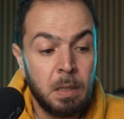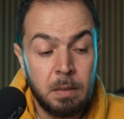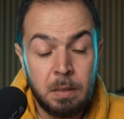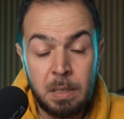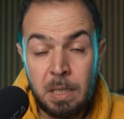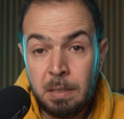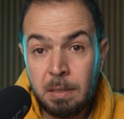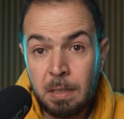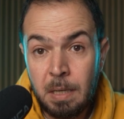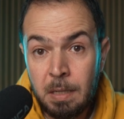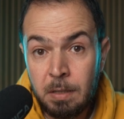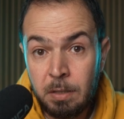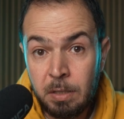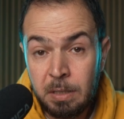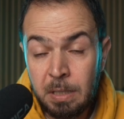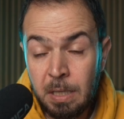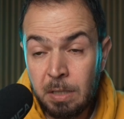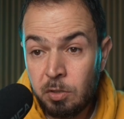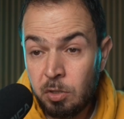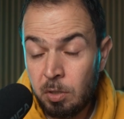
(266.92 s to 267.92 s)
detail
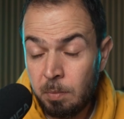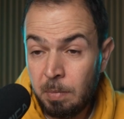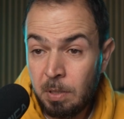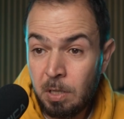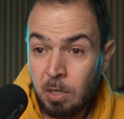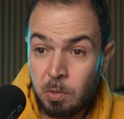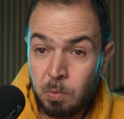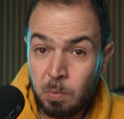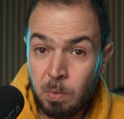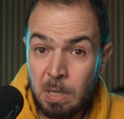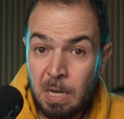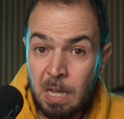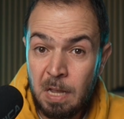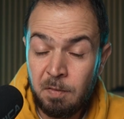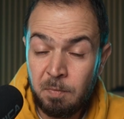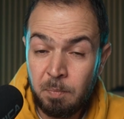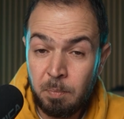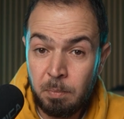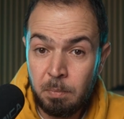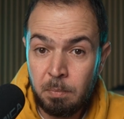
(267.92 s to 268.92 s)
retention because we will
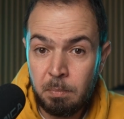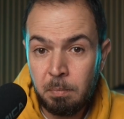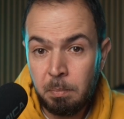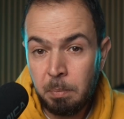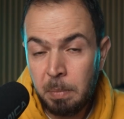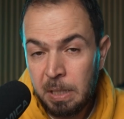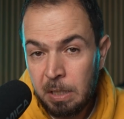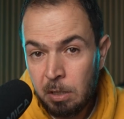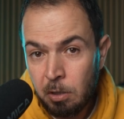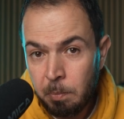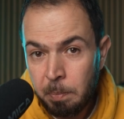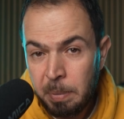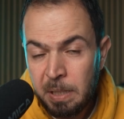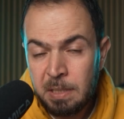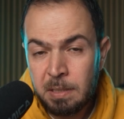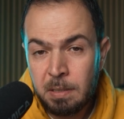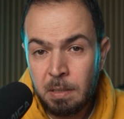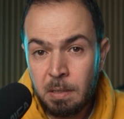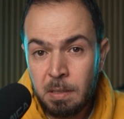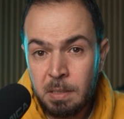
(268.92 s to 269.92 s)
have bigger
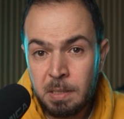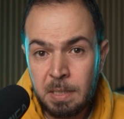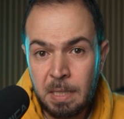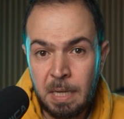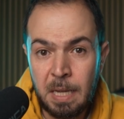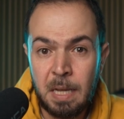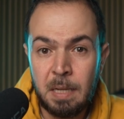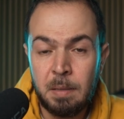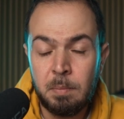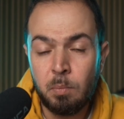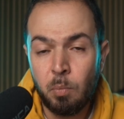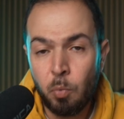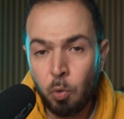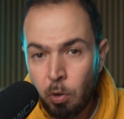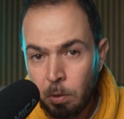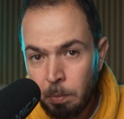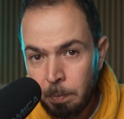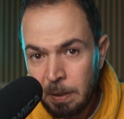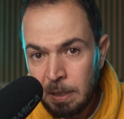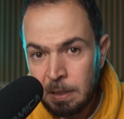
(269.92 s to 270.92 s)
pixels and
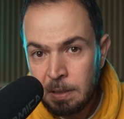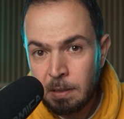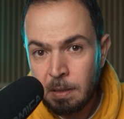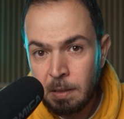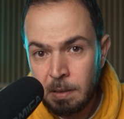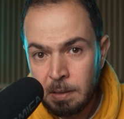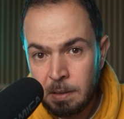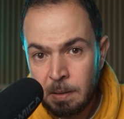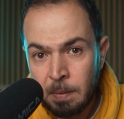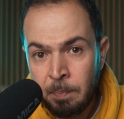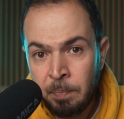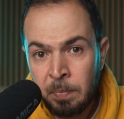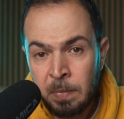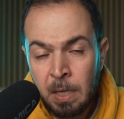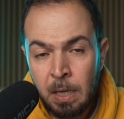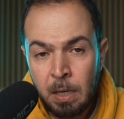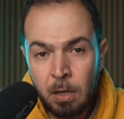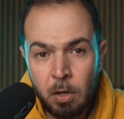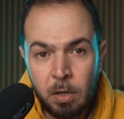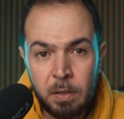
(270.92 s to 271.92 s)
more pixels
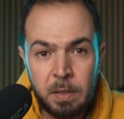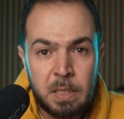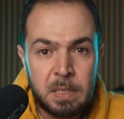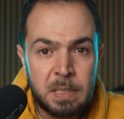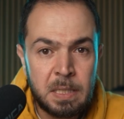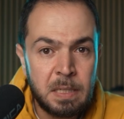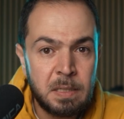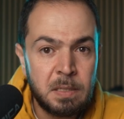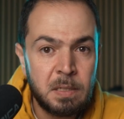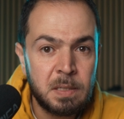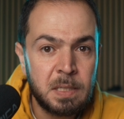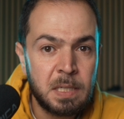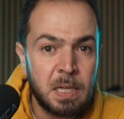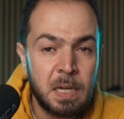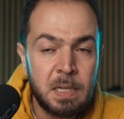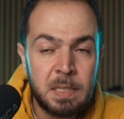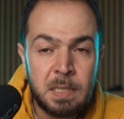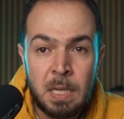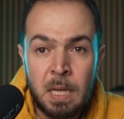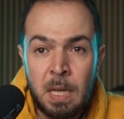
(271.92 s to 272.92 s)
on the sensor
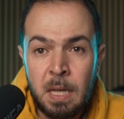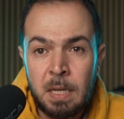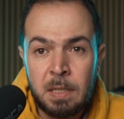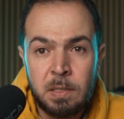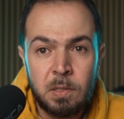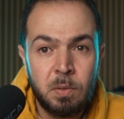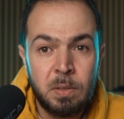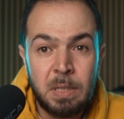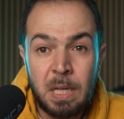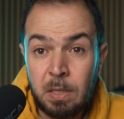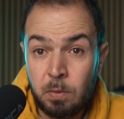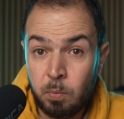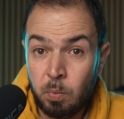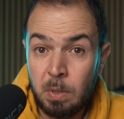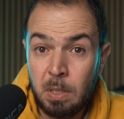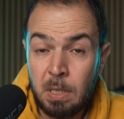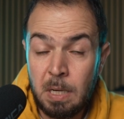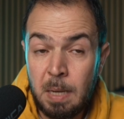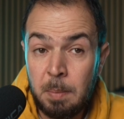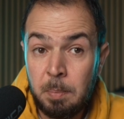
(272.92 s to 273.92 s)
size, so that
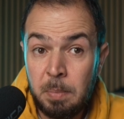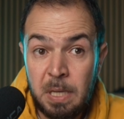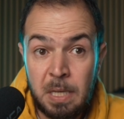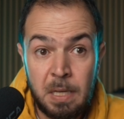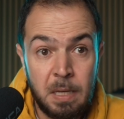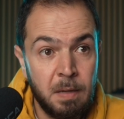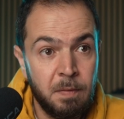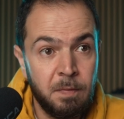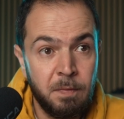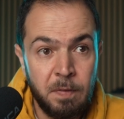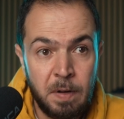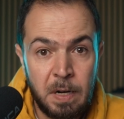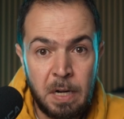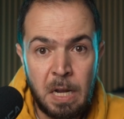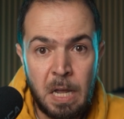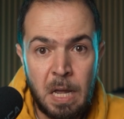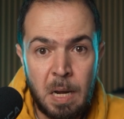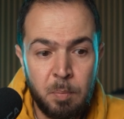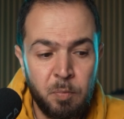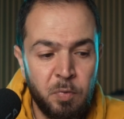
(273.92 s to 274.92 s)
will be
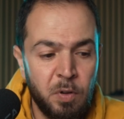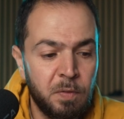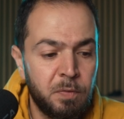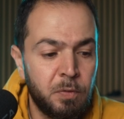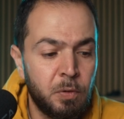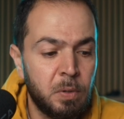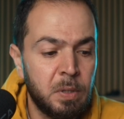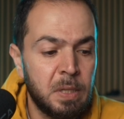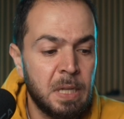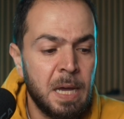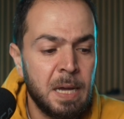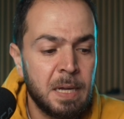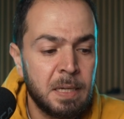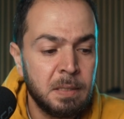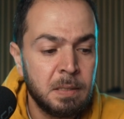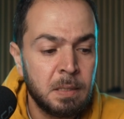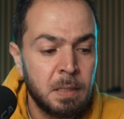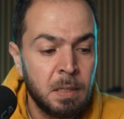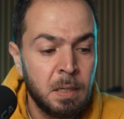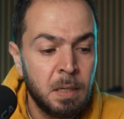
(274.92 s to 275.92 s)
very helpful for
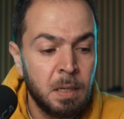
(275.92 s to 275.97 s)
that.